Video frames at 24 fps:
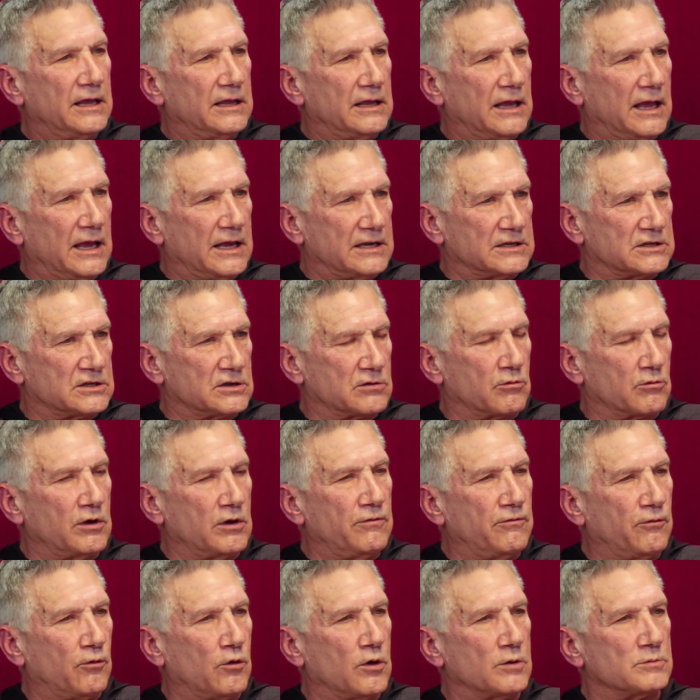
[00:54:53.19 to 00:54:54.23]
has 3
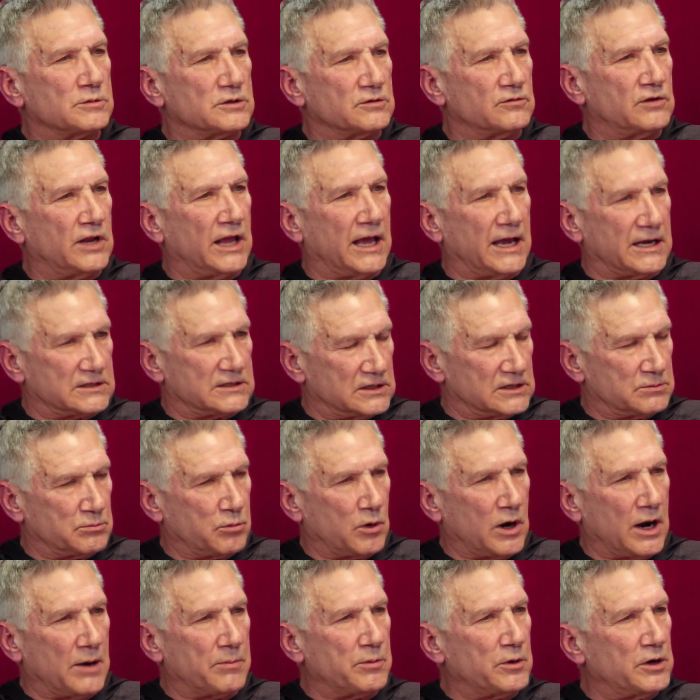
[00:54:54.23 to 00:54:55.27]
forms of taxes:
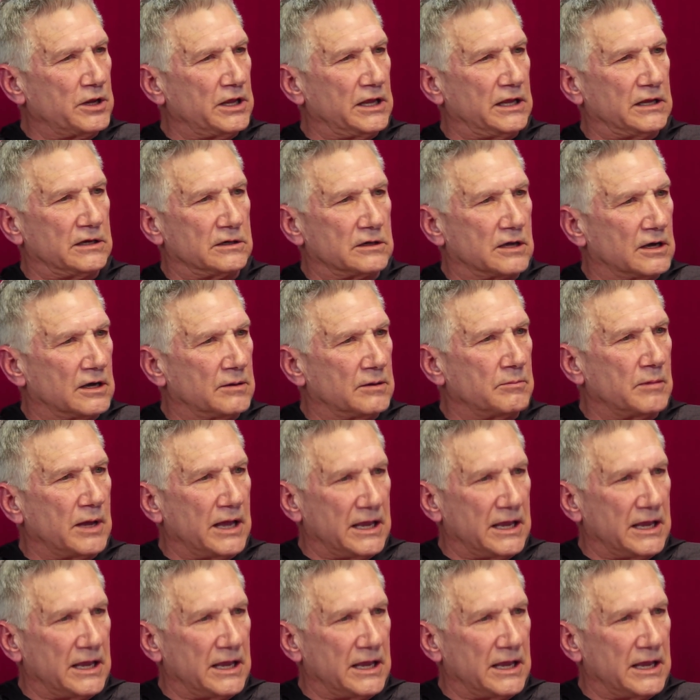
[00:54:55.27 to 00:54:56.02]
property, income,